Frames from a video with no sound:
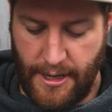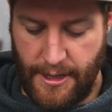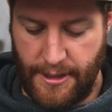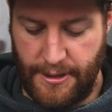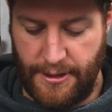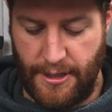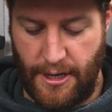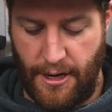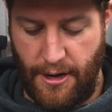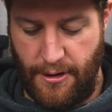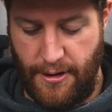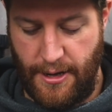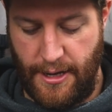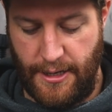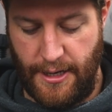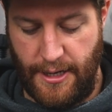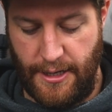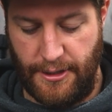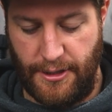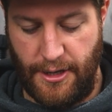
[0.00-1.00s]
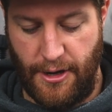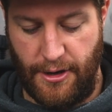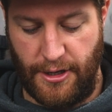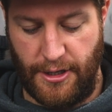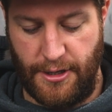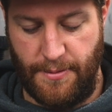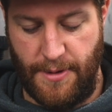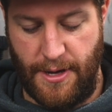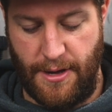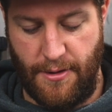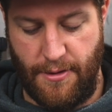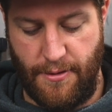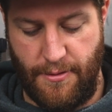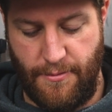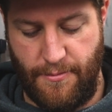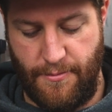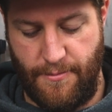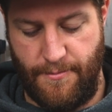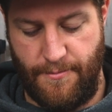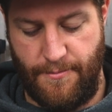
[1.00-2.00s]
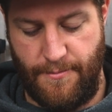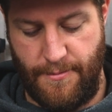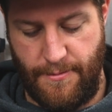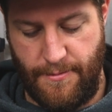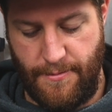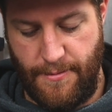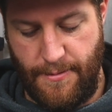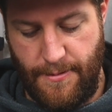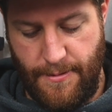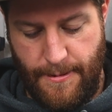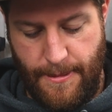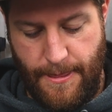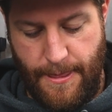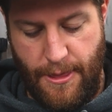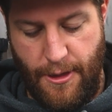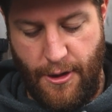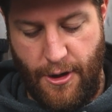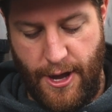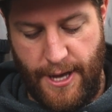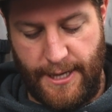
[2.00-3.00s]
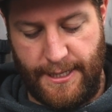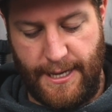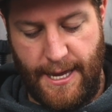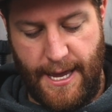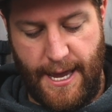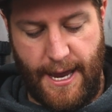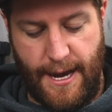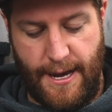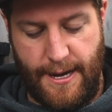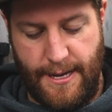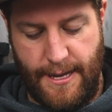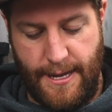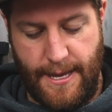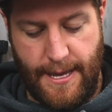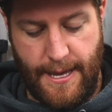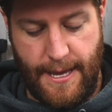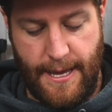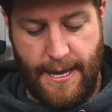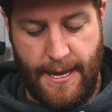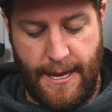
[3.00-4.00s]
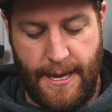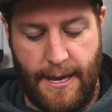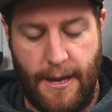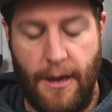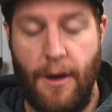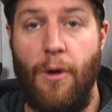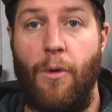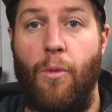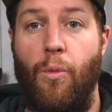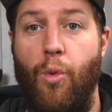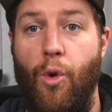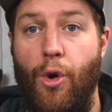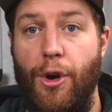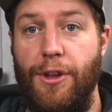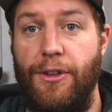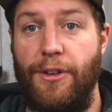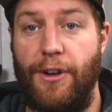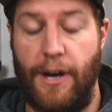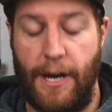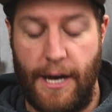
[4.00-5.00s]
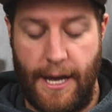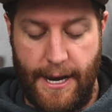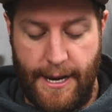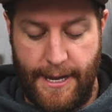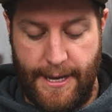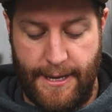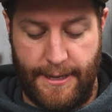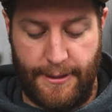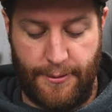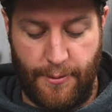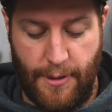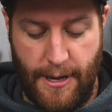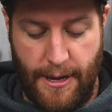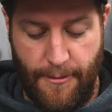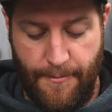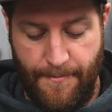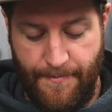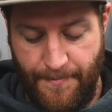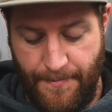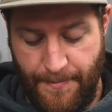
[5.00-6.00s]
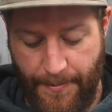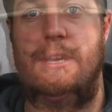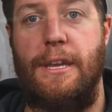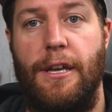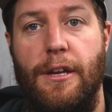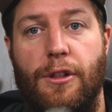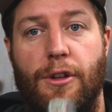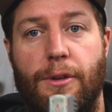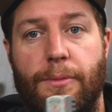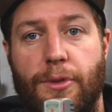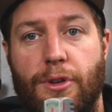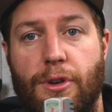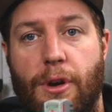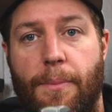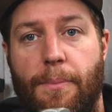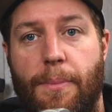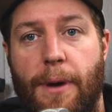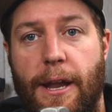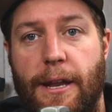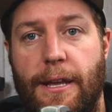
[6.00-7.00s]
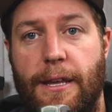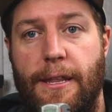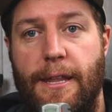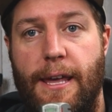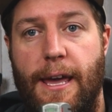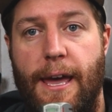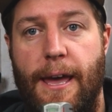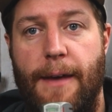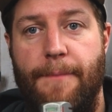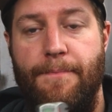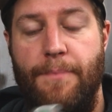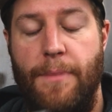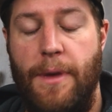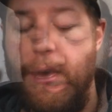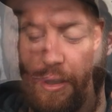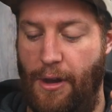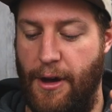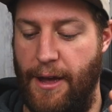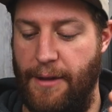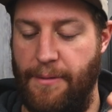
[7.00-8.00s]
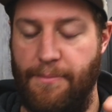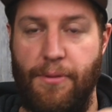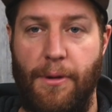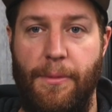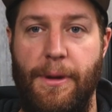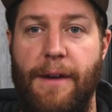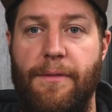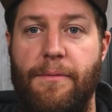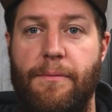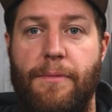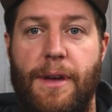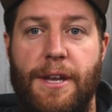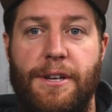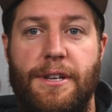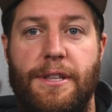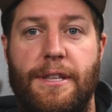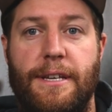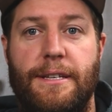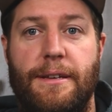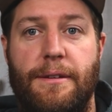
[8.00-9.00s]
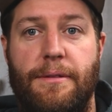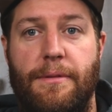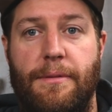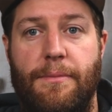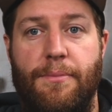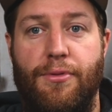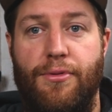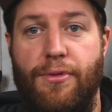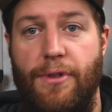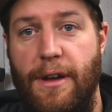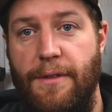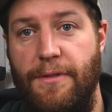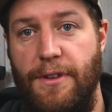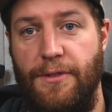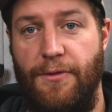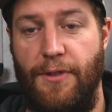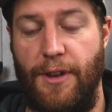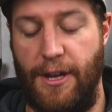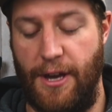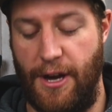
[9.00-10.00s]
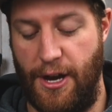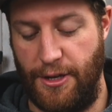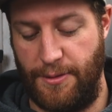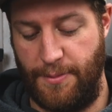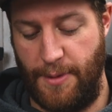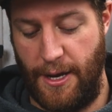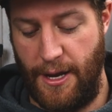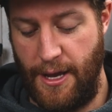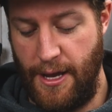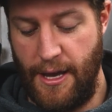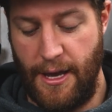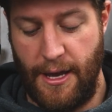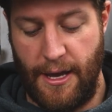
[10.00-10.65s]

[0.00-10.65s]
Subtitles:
so it is going to be nice and watertight as well. Get your Lumintop bunny there. I probably haven't mentioned this in previous videos, but